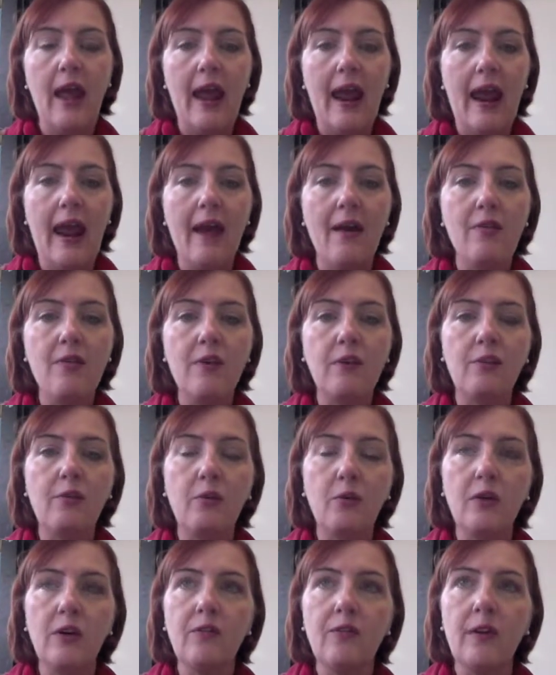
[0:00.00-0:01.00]
And this
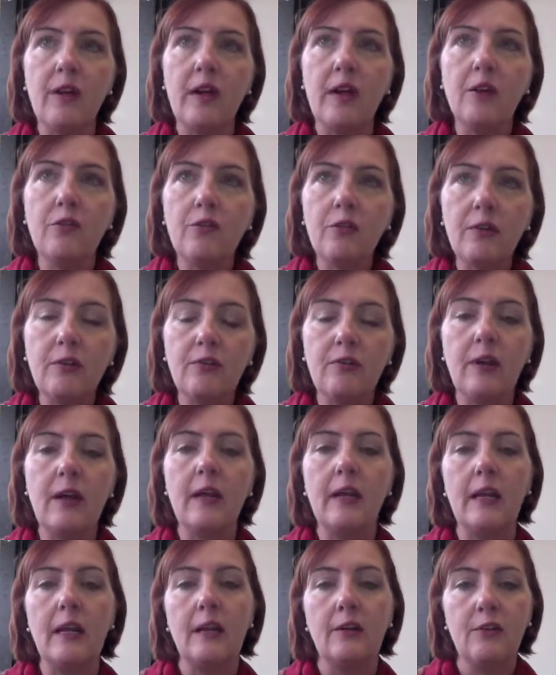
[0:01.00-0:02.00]
sort of interest
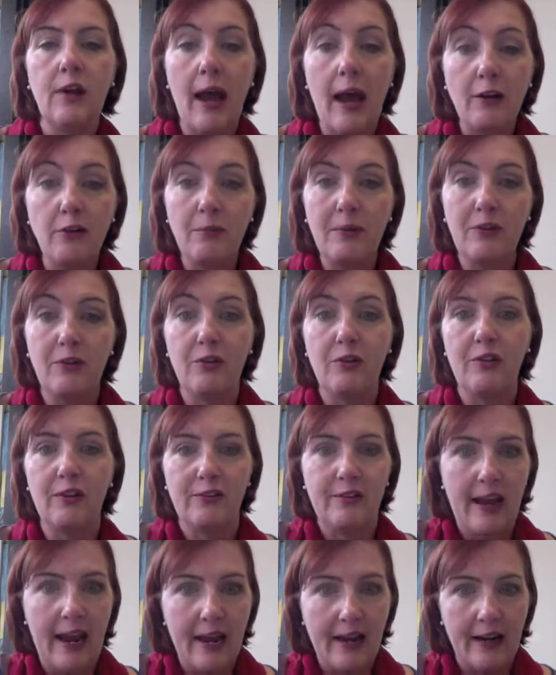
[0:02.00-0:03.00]
in and attachment to the
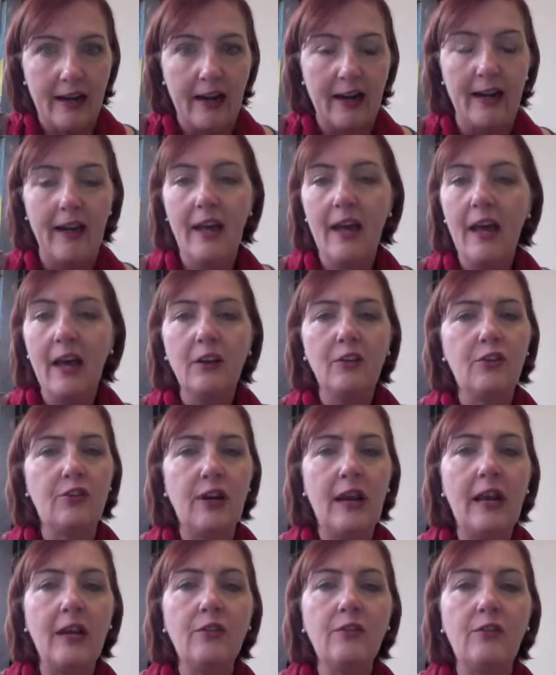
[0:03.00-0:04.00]
data
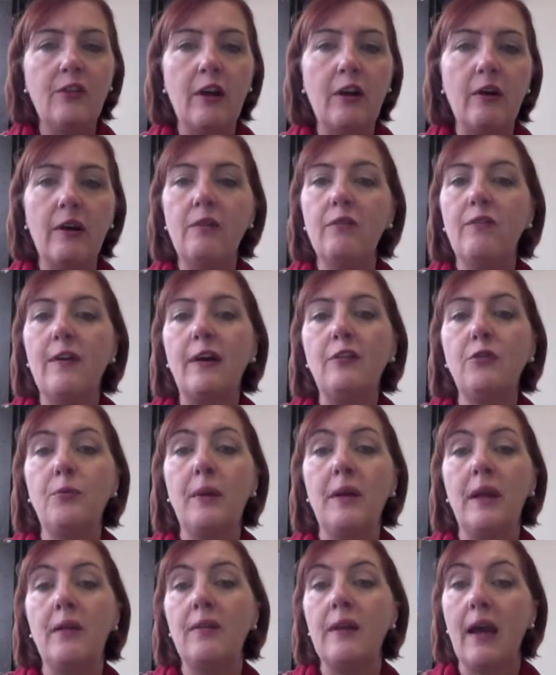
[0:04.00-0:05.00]
changed their
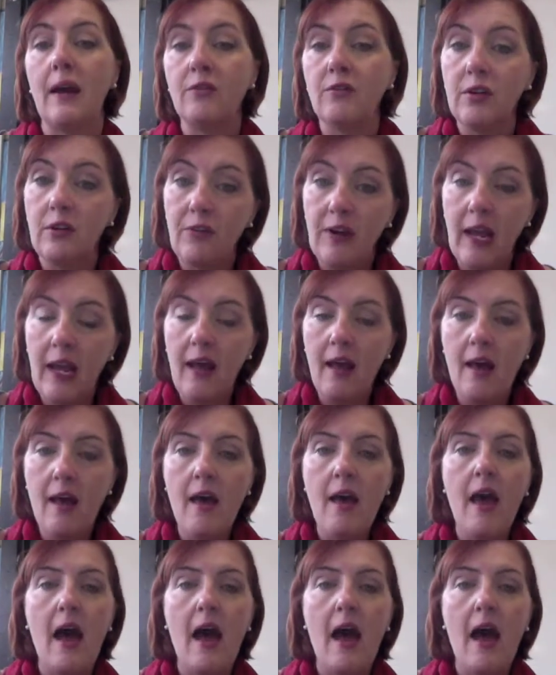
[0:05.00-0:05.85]
investment in the activity,